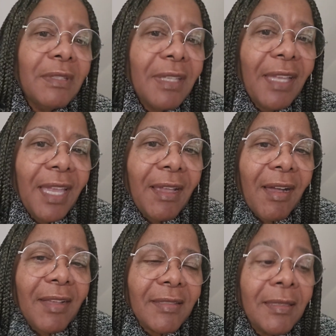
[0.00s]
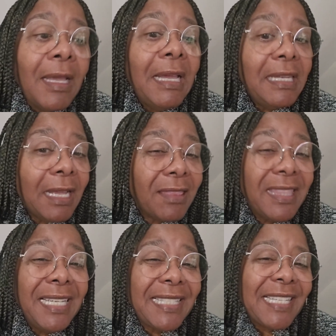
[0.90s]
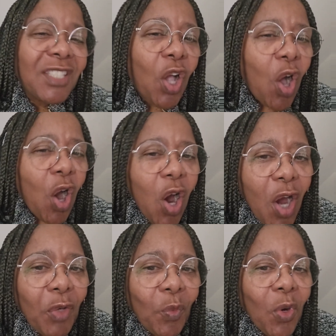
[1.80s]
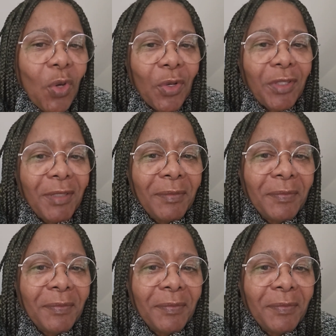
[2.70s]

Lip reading: chaos. Now, this is a hard word,